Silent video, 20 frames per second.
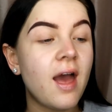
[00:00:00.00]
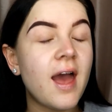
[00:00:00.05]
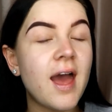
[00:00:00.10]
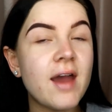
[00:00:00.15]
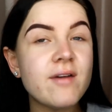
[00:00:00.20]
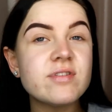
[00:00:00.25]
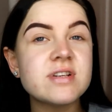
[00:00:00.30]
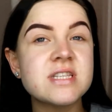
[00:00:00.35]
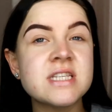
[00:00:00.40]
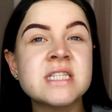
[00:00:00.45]

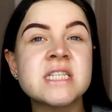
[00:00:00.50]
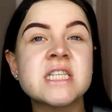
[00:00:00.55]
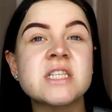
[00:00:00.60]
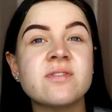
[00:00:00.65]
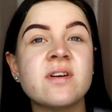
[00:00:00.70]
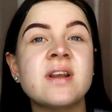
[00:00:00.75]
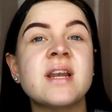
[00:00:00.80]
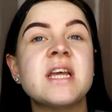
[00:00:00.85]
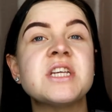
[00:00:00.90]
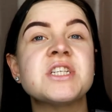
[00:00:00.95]
Ever since
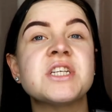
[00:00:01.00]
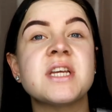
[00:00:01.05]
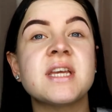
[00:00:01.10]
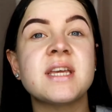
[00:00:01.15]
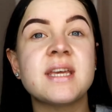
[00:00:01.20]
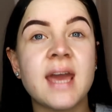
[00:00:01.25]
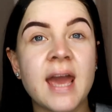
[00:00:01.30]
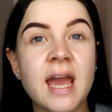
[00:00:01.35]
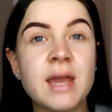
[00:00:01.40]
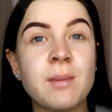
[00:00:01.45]
this
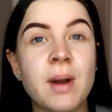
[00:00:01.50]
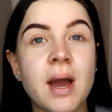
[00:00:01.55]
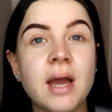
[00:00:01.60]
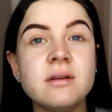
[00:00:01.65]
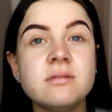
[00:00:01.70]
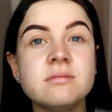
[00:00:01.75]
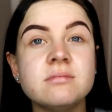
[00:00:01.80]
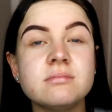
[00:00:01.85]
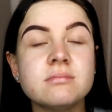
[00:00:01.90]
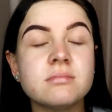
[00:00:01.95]
foundation came
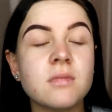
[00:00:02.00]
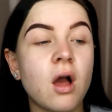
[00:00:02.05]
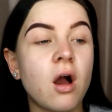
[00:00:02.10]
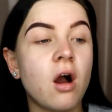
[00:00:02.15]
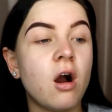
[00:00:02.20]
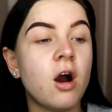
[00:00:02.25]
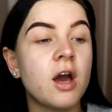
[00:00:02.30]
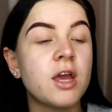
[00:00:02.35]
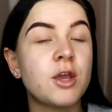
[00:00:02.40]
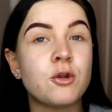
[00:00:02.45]
out,
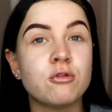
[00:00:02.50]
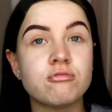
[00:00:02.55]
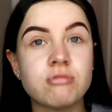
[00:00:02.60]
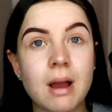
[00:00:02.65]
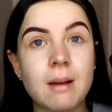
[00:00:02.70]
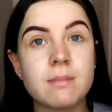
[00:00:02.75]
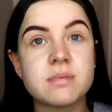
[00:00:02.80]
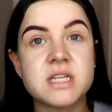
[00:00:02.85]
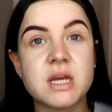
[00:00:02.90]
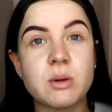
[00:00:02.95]
I
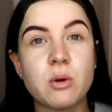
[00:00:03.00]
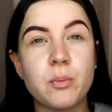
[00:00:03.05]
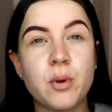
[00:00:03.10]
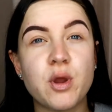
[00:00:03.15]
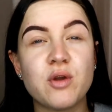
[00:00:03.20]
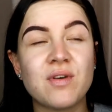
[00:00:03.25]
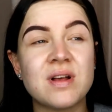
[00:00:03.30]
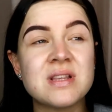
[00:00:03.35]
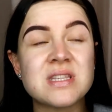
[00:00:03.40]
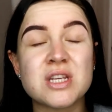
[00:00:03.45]
grabbed it with
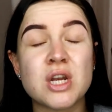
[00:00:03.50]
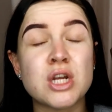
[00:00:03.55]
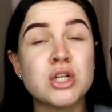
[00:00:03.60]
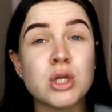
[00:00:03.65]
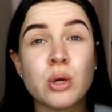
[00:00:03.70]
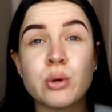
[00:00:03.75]
both hands, and I